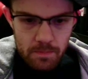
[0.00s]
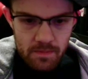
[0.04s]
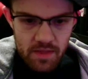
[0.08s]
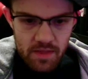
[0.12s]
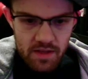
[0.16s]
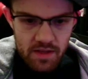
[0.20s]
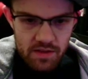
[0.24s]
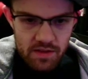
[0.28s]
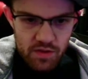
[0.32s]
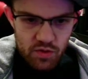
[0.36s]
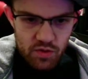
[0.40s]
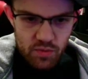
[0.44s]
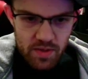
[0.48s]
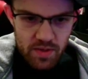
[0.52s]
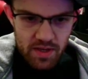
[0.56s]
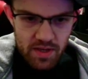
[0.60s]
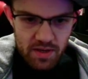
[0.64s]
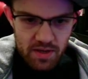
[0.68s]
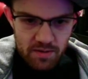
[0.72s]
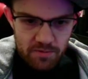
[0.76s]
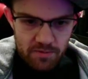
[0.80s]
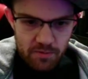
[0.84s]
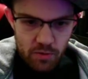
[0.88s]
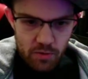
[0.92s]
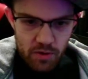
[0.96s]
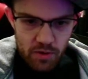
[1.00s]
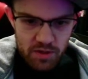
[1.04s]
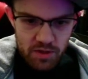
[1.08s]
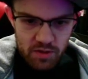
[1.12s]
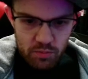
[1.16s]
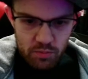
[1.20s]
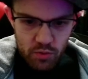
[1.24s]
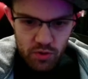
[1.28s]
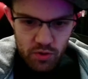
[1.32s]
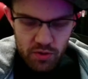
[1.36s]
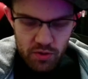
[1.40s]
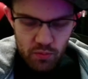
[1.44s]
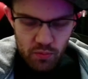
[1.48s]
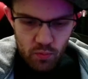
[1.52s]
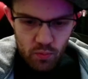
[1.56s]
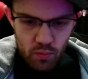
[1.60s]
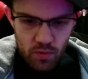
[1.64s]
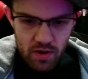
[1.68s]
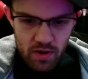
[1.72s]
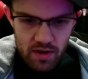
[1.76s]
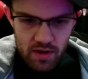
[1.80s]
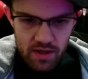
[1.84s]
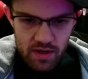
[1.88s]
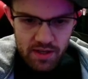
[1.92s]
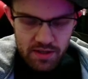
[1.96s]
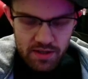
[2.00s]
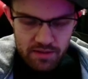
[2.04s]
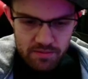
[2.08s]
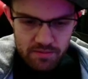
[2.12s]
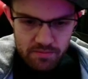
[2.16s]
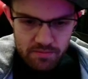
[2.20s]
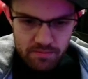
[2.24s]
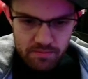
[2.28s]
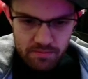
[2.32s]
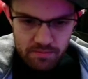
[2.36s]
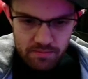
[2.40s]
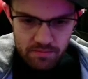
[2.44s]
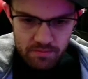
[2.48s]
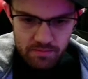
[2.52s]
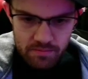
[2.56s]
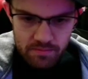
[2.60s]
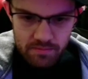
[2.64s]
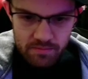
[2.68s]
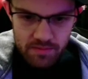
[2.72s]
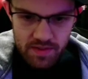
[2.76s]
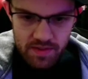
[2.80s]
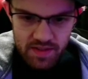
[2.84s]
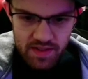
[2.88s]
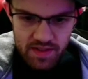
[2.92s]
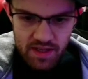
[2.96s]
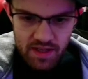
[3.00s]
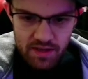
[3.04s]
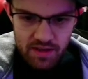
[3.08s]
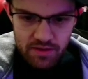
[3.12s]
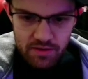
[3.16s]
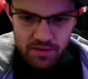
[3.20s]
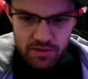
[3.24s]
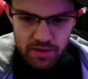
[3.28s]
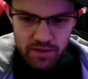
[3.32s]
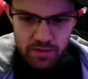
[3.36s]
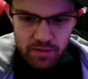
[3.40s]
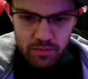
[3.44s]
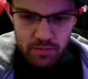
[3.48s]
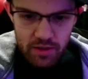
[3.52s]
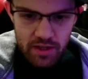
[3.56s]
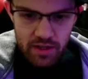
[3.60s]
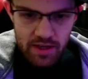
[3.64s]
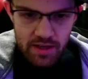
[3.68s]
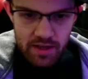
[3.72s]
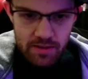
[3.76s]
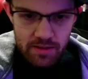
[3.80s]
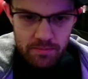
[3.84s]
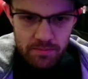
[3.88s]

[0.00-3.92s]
So we can afford to put one Sentinel in play.